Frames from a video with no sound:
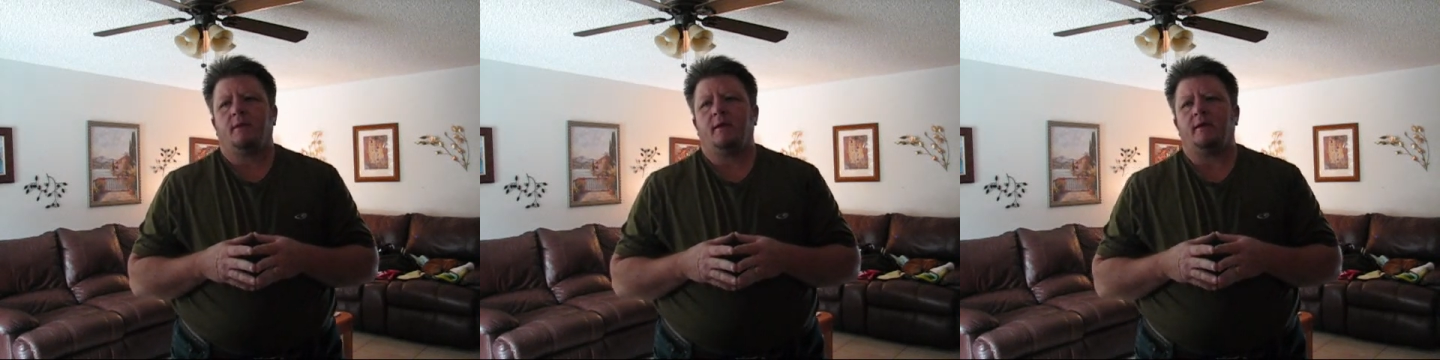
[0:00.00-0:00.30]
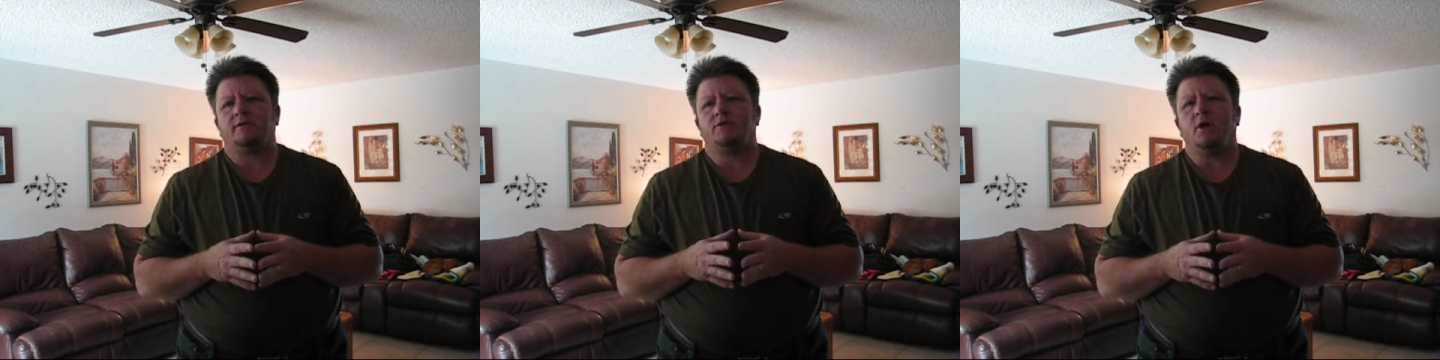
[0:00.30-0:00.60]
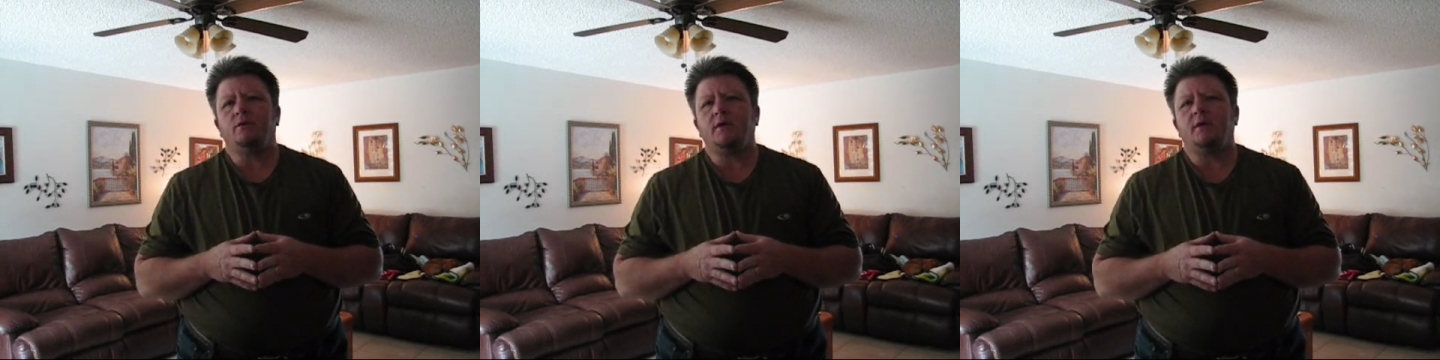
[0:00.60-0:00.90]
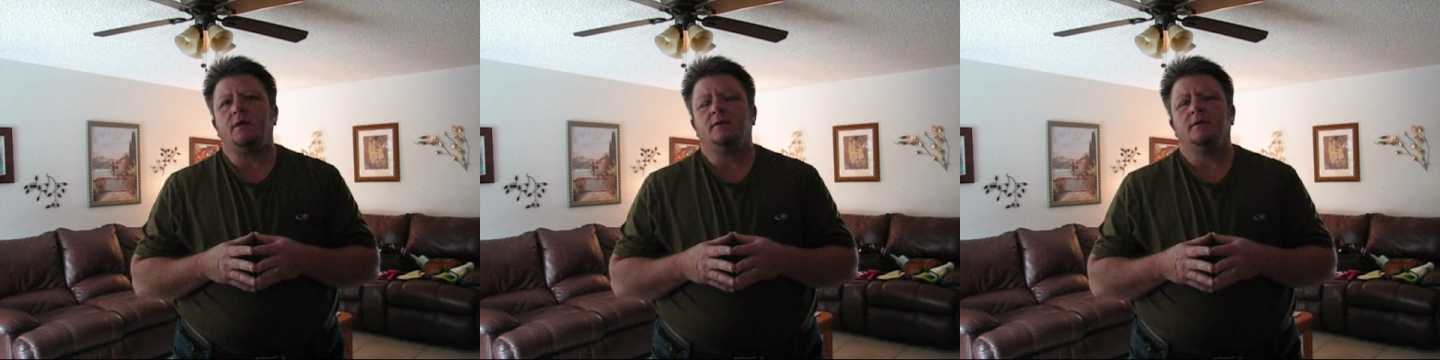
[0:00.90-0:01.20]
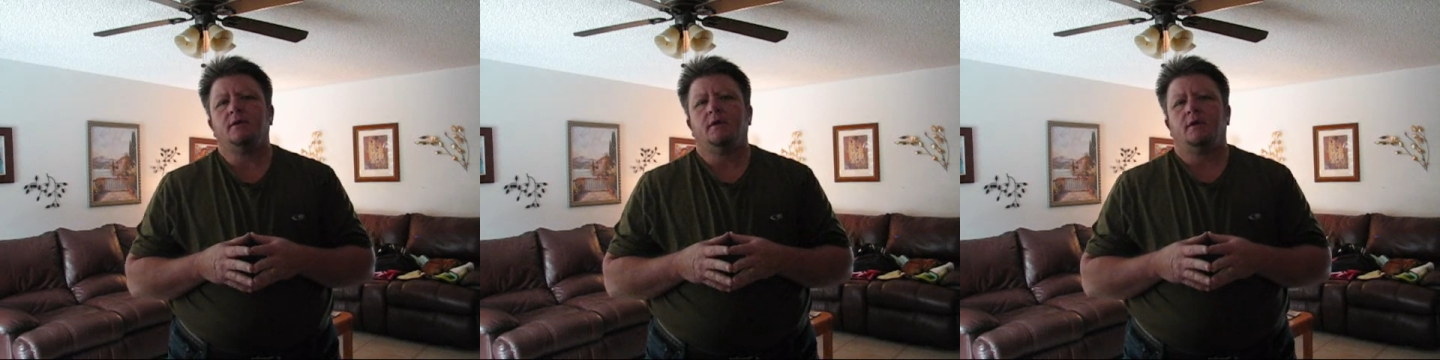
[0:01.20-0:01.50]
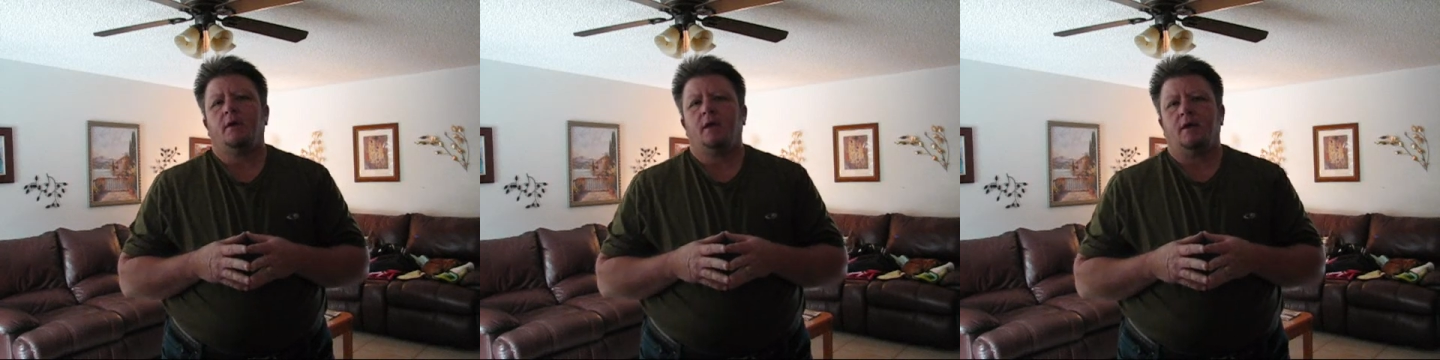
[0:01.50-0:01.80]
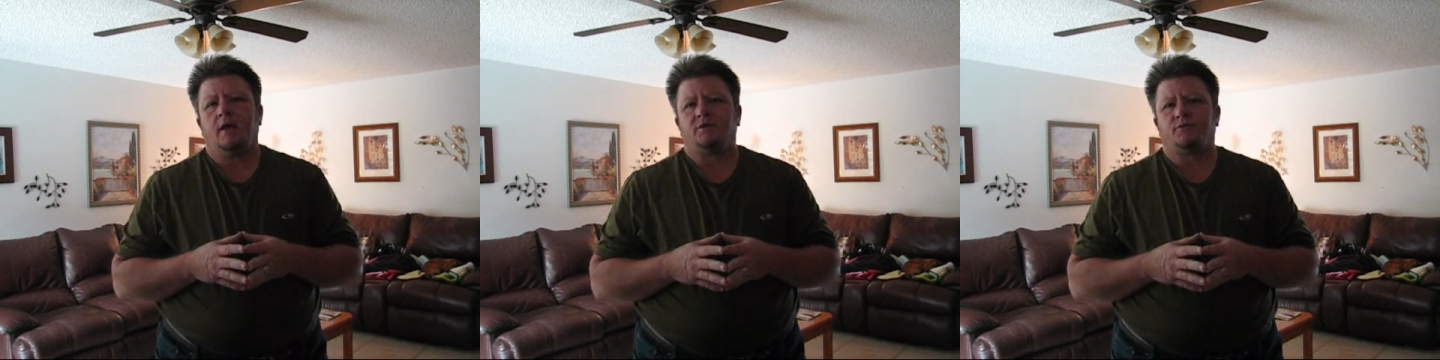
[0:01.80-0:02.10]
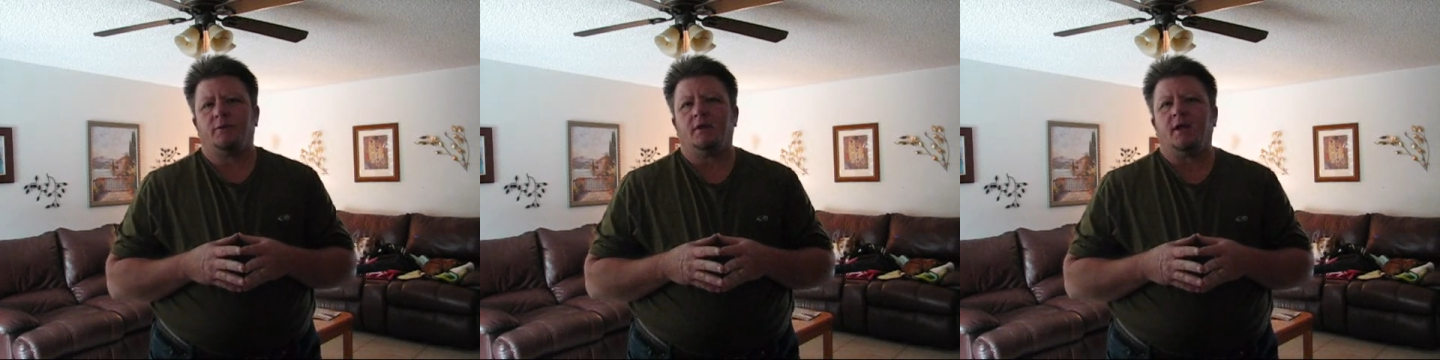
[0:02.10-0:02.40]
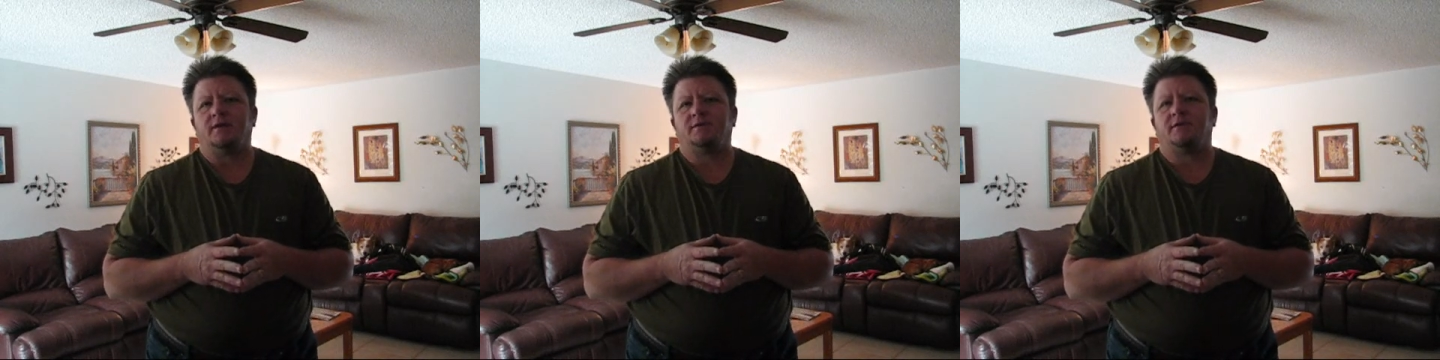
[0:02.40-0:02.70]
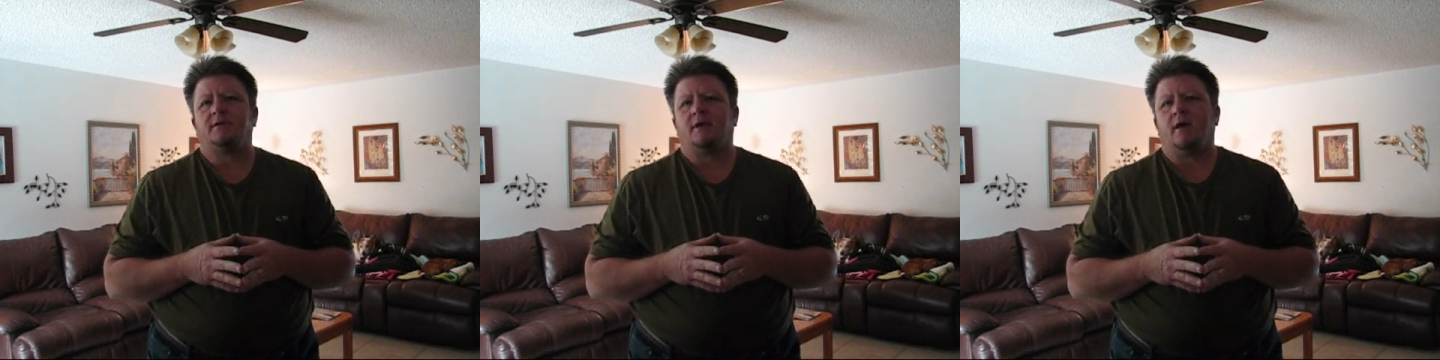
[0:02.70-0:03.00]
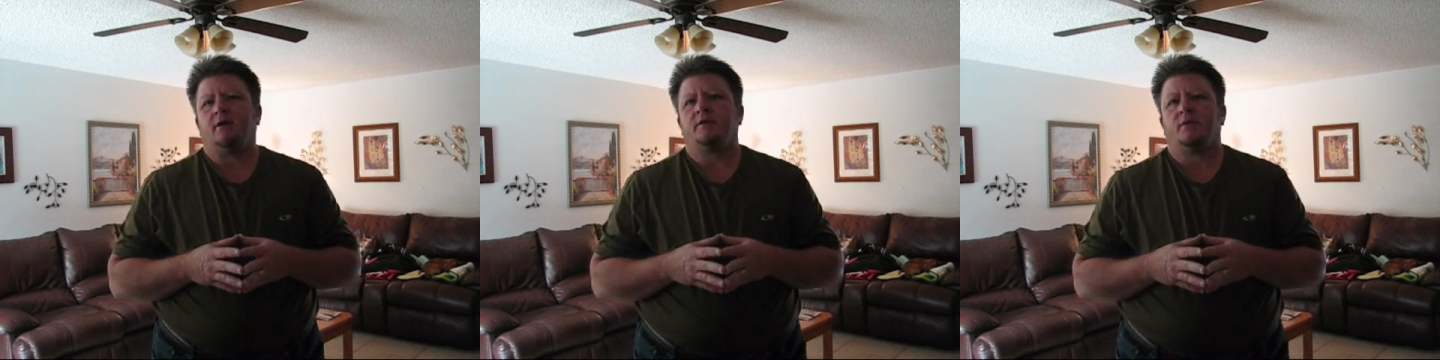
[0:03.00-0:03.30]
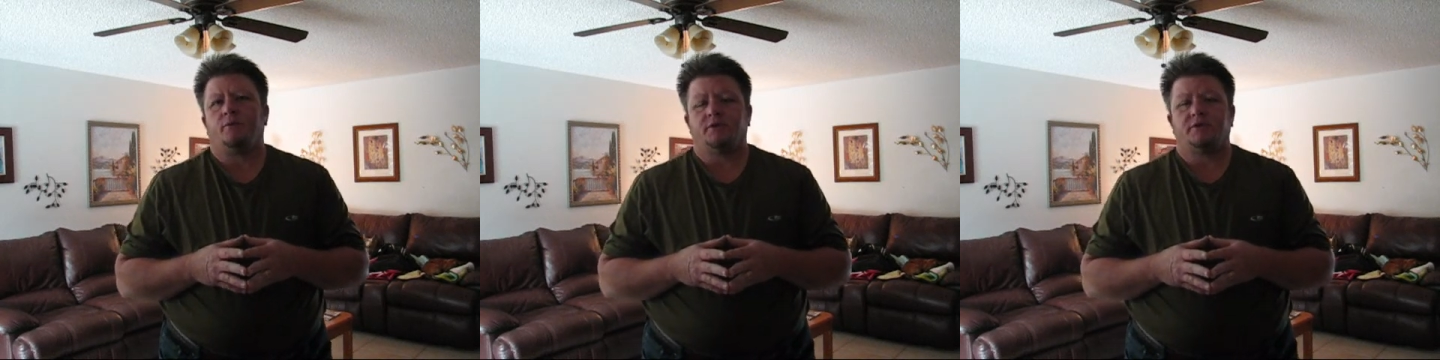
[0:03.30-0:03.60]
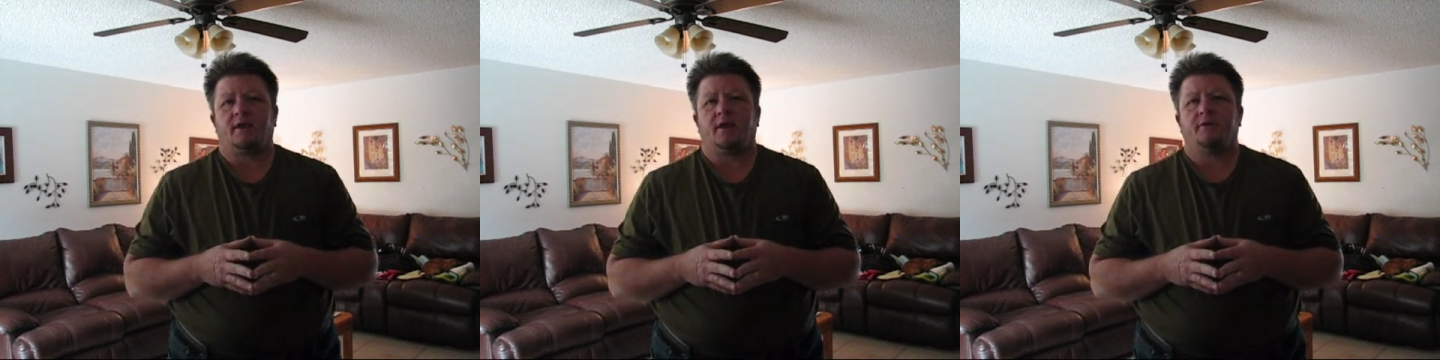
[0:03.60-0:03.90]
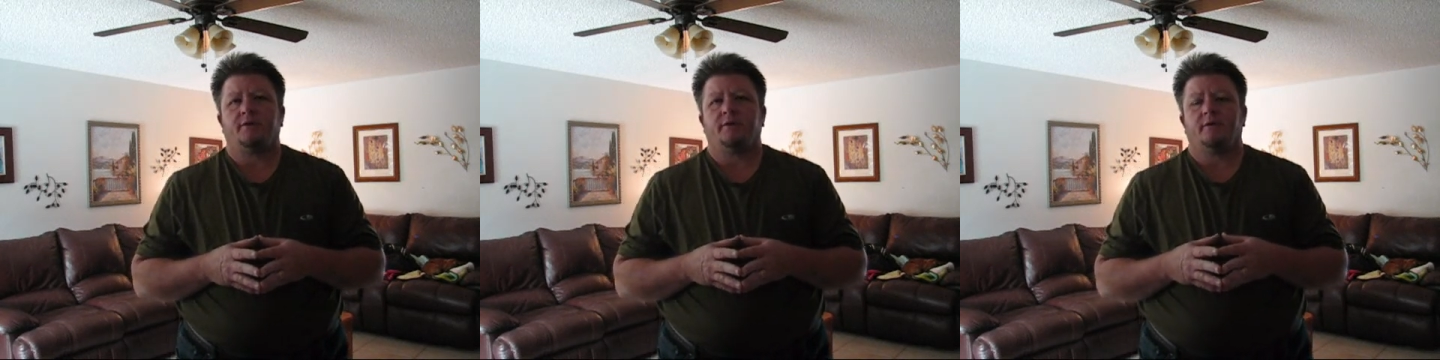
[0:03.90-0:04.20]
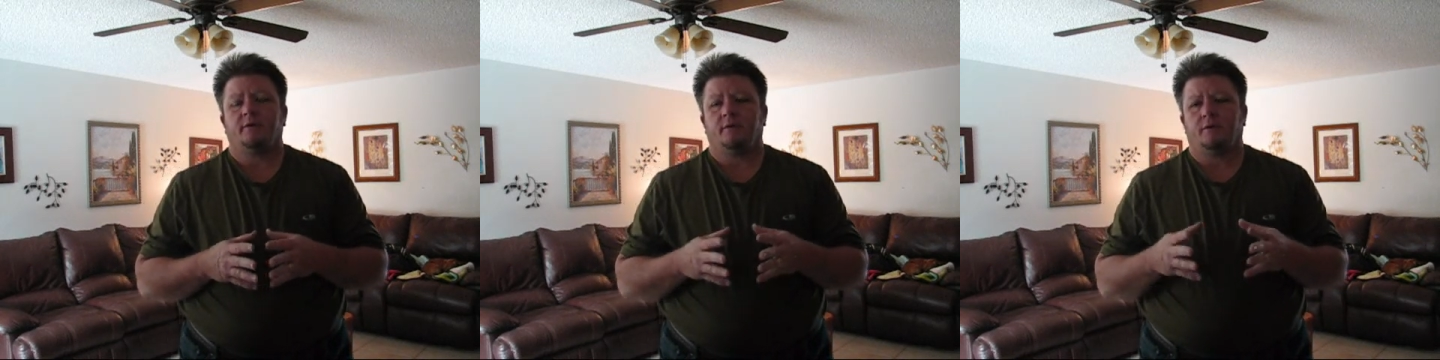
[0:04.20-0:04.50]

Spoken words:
And Tony has realized it now that we're together,